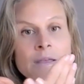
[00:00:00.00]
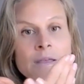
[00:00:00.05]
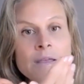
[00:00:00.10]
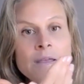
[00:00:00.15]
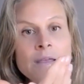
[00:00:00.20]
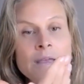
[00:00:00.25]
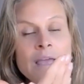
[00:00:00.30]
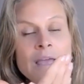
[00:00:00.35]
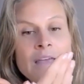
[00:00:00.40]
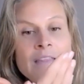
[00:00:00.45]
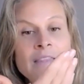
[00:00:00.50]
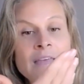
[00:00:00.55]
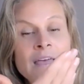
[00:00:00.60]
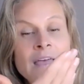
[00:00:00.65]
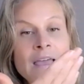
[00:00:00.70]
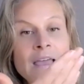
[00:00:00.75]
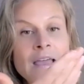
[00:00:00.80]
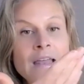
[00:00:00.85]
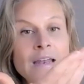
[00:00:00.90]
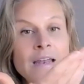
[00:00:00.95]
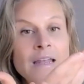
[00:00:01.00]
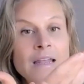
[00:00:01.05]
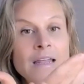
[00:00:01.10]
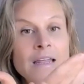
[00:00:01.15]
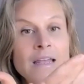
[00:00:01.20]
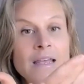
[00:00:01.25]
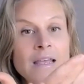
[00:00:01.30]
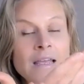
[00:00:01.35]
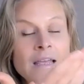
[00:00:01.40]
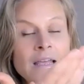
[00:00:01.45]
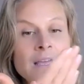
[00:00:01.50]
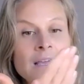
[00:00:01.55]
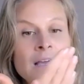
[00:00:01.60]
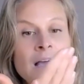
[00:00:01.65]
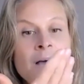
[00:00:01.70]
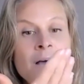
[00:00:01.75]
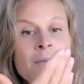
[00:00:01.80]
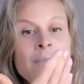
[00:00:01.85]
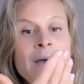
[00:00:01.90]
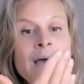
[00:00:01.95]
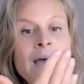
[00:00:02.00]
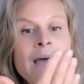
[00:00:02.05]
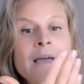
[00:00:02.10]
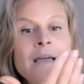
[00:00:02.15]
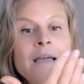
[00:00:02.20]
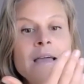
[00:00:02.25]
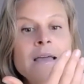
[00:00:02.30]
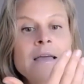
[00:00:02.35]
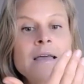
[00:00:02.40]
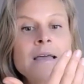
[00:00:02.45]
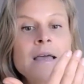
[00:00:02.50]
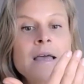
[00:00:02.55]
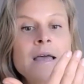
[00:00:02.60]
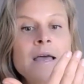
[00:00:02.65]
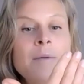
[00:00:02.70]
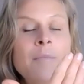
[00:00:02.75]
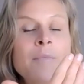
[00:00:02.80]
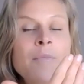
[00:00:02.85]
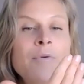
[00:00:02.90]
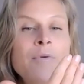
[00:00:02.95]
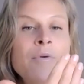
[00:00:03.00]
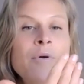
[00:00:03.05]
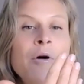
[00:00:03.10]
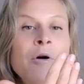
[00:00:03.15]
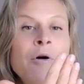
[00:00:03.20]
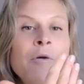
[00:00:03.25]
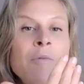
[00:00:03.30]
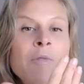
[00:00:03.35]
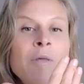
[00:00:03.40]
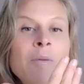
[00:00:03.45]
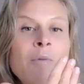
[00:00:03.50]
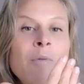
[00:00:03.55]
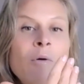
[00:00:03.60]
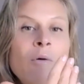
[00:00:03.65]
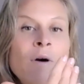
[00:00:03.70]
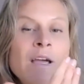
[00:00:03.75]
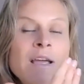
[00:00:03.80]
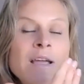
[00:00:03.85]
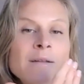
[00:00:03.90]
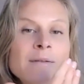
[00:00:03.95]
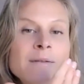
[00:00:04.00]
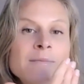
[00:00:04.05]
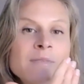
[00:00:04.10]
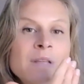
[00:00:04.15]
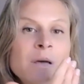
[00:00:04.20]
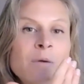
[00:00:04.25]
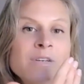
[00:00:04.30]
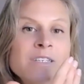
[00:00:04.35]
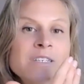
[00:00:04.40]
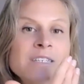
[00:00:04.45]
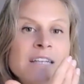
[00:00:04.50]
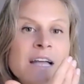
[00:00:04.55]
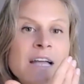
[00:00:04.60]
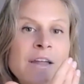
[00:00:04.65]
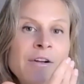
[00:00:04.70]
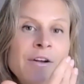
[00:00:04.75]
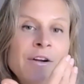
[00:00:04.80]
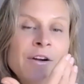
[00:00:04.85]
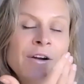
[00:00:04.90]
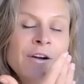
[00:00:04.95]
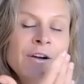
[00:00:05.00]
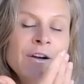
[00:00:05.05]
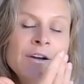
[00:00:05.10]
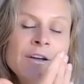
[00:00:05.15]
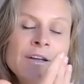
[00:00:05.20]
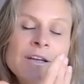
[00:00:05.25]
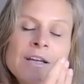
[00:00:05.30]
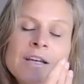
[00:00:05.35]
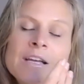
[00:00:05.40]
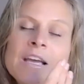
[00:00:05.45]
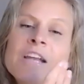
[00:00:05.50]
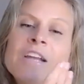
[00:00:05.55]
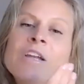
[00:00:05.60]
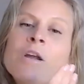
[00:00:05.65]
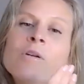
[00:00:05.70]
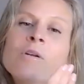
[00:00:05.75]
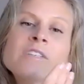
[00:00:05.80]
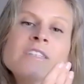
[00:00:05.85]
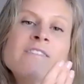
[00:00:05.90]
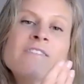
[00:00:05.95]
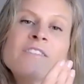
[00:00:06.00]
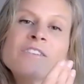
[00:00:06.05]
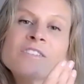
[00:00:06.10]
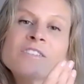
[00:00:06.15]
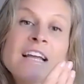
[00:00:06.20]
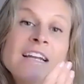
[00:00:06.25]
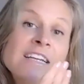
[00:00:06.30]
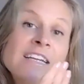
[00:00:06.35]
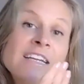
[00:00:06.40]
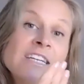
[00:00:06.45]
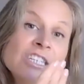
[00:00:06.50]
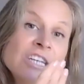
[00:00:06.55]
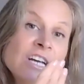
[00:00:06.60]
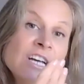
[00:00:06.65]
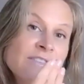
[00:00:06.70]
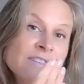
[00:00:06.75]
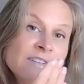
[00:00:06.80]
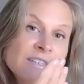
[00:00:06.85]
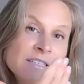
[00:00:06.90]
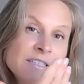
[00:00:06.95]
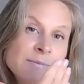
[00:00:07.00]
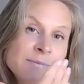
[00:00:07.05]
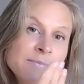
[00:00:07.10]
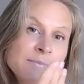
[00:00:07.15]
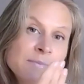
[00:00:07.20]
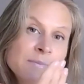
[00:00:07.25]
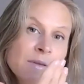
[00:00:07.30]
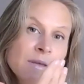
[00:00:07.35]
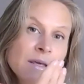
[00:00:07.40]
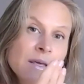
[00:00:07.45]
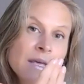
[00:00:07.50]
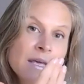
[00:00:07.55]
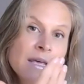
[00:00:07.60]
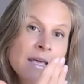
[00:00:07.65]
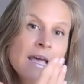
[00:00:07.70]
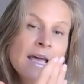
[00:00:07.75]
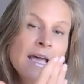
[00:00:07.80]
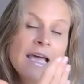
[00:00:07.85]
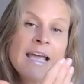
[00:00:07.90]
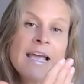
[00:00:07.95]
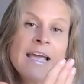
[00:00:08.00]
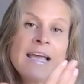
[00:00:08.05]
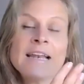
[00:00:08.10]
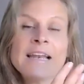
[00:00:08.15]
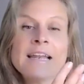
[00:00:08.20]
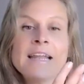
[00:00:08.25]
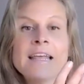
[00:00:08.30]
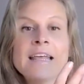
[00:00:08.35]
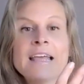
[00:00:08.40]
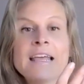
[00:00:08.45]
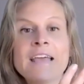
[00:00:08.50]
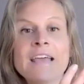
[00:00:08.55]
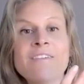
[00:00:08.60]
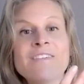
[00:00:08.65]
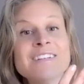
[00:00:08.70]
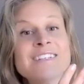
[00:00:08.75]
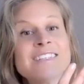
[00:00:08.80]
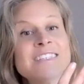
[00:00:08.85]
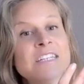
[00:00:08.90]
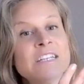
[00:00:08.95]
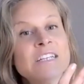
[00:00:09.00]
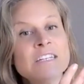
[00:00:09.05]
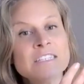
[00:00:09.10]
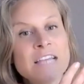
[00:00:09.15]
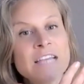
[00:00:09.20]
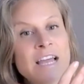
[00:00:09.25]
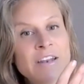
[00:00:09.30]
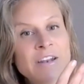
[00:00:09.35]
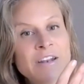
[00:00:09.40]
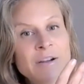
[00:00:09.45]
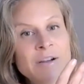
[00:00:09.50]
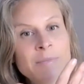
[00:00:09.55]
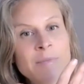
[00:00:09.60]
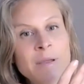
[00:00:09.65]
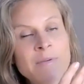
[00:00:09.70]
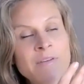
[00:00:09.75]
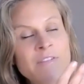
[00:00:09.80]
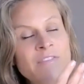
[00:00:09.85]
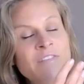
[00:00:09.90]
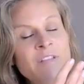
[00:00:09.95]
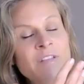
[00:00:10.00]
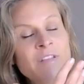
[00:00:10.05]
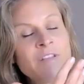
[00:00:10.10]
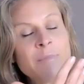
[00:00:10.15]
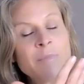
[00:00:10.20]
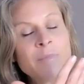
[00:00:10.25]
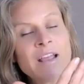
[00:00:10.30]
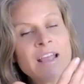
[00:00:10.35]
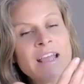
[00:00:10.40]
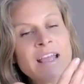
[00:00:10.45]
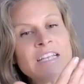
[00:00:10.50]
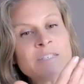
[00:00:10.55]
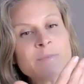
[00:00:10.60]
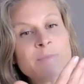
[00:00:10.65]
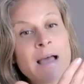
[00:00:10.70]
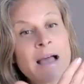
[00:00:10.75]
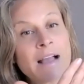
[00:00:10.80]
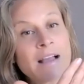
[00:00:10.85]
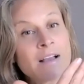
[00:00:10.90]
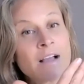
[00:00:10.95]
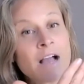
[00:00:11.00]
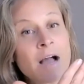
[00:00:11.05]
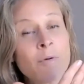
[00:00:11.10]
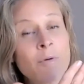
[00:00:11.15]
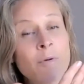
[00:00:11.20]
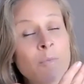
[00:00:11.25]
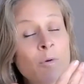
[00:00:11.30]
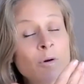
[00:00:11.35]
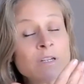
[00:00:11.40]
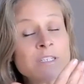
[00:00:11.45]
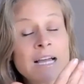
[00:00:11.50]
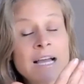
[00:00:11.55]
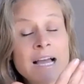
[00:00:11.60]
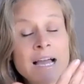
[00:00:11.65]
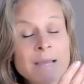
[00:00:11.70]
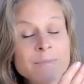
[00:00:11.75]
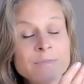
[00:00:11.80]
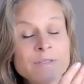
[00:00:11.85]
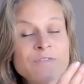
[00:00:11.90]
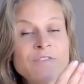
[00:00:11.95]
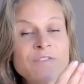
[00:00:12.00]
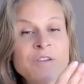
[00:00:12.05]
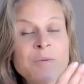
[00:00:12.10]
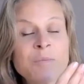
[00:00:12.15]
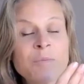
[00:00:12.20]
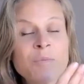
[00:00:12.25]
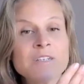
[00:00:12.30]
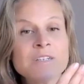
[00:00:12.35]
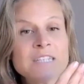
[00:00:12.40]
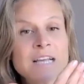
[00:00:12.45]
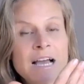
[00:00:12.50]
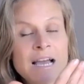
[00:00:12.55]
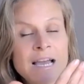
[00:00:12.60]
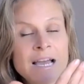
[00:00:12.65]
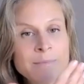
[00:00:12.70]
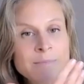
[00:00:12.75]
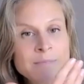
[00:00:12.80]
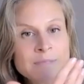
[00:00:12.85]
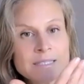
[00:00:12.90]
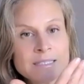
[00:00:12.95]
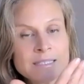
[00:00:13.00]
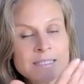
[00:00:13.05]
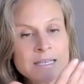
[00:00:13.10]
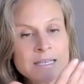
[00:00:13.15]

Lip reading: And then come back and probe the point that was tender and notice if there's any shift. And if it's still tender, maybe flip your hands back a couple more times, a few more times,